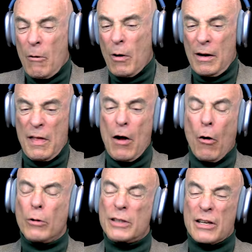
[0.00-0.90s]
one of the
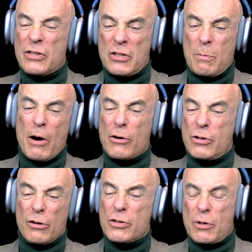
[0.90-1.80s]
oldest
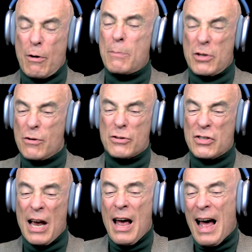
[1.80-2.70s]
spiritual
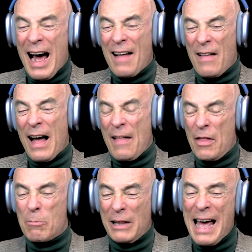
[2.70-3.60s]
scriptures on
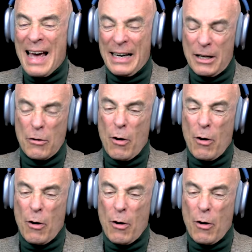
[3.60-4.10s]
the planet,